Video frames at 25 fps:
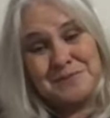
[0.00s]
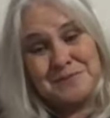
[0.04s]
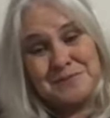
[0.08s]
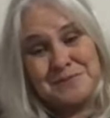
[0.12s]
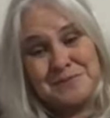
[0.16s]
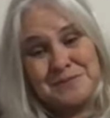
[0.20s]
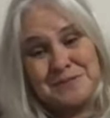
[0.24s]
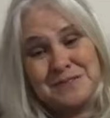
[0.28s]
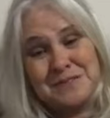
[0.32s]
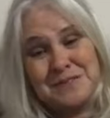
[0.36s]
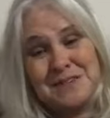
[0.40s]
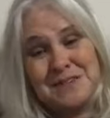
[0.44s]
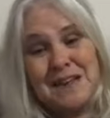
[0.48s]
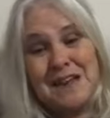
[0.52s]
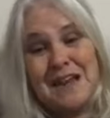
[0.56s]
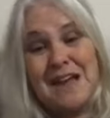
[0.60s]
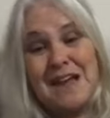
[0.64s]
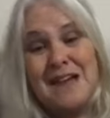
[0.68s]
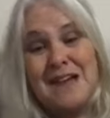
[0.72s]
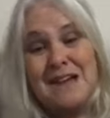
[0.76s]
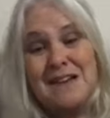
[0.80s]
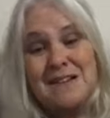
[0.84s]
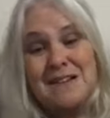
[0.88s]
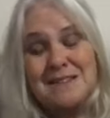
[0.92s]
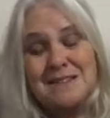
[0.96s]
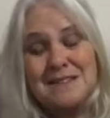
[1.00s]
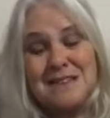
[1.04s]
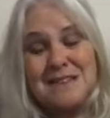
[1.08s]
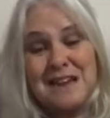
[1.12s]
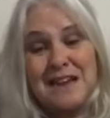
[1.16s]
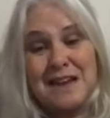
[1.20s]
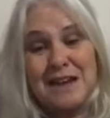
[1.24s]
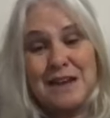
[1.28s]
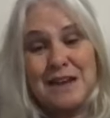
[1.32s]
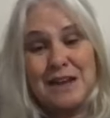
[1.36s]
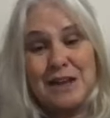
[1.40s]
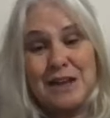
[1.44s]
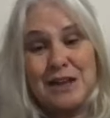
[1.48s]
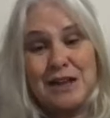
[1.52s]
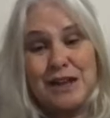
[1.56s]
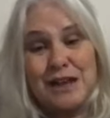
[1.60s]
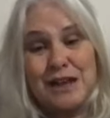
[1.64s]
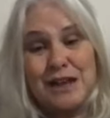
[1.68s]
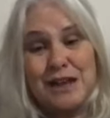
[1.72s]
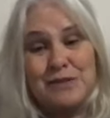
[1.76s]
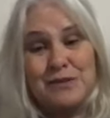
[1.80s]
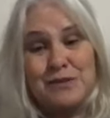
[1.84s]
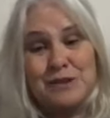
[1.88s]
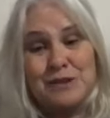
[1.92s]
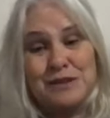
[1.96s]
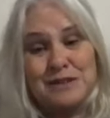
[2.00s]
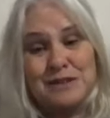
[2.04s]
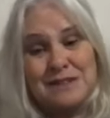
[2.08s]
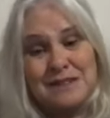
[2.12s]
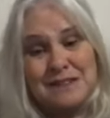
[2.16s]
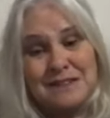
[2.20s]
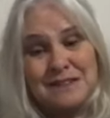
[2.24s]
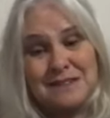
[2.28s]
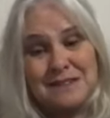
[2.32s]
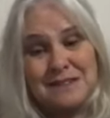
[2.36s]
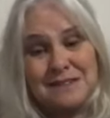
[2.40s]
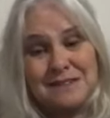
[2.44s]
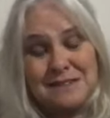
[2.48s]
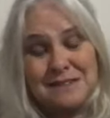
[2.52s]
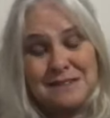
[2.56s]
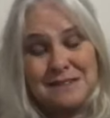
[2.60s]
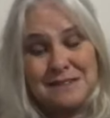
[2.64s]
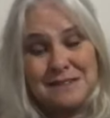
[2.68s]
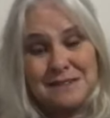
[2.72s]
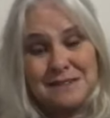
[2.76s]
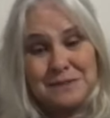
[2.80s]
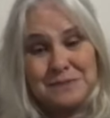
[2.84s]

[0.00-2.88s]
and then exhale and release.